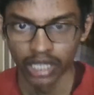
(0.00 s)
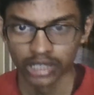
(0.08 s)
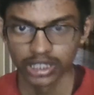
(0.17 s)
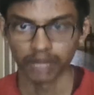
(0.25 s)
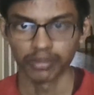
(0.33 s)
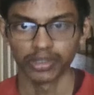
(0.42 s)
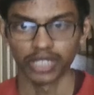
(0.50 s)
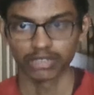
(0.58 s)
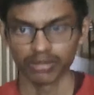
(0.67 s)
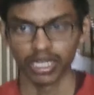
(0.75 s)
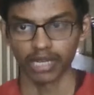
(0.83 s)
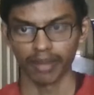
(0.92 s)
Some drug
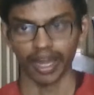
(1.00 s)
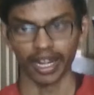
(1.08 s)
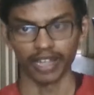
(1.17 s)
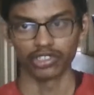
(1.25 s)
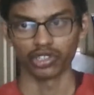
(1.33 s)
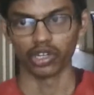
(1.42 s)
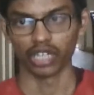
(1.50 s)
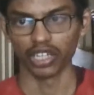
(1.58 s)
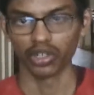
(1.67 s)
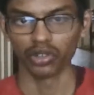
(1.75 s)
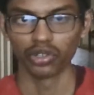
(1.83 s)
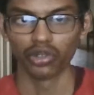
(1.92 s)
may bind
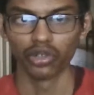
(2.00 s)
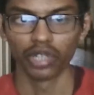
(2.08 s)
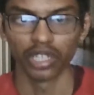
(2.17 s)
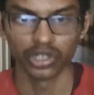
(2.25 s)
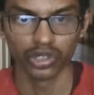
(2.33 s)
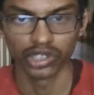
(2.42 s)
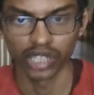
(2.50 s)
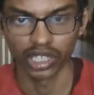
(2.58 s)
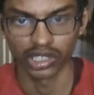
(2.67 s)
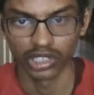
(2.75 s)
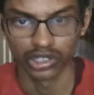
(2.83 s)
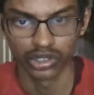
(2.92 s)
strongly to tissue
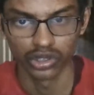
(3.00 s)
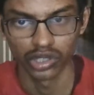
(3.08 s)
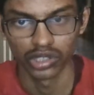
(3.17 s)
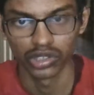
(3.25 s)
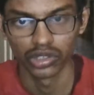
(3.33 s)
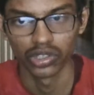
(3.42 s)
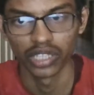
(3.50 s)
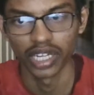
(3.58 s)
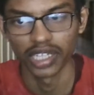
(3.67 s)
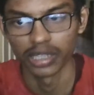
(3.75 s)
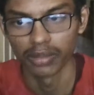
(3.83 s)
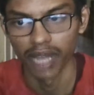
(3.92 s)
structures so
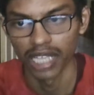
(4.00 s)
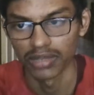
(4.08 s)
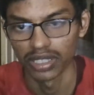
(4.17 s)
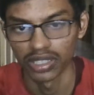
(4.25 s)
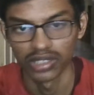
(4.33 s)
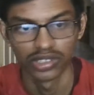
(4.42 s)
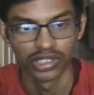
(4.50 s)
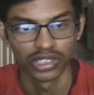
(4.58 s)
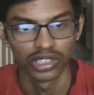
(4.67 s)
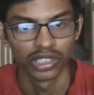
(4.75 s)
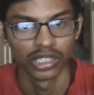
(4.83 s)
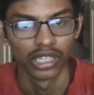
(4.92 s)
that the plasma
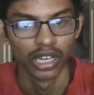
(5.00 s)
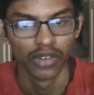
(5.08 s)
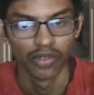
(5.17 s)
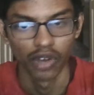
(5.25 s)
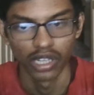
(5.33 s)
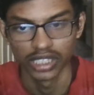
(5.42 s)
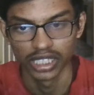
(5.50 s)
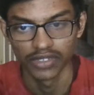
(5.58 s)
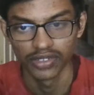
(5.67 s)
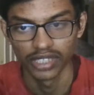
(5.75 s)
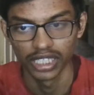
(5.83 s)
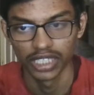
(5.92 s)
concentration falls
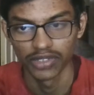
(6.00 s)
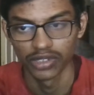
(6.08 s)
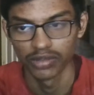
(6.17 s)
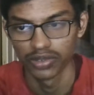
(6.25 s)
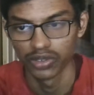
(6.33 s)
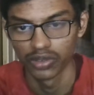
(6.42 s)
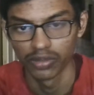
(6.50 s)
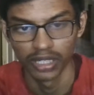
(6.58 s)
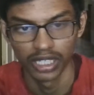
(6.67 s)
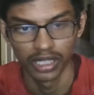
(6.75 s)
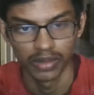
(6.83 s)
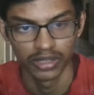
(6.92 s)
significantly even before
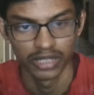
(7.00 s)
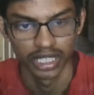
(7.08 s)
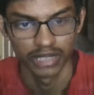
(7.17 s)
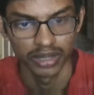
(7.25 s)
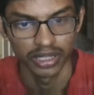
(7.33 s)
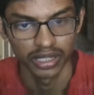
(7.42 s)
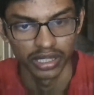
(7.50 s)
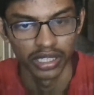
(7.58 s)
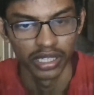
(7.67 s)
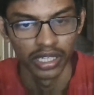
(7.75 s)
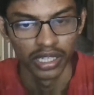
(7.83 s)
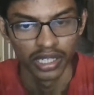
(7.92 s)
elimination has begun.
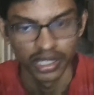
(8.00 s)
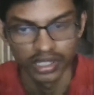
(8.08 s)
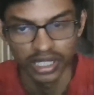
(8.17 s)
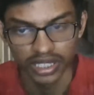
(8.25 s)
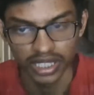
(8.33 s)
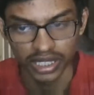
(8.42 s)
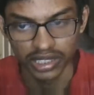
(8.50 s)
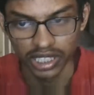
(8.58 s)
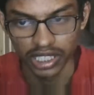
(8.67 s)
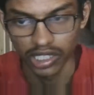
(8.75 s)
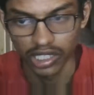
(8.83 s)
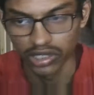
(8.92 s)
In this case,
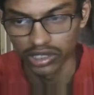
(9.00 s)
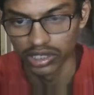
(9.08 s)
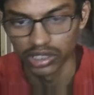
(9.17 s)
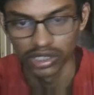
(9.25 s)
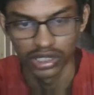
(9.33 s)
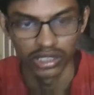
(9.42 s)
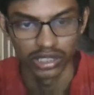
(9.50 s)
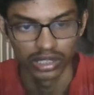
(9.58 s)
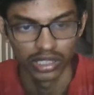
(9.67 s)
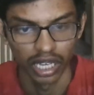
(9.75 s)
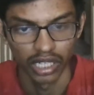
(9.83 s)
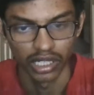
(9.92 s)
drug concentration is
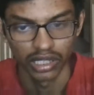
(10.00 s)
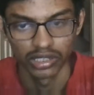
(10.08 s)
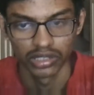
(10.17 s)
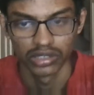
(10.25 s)
high.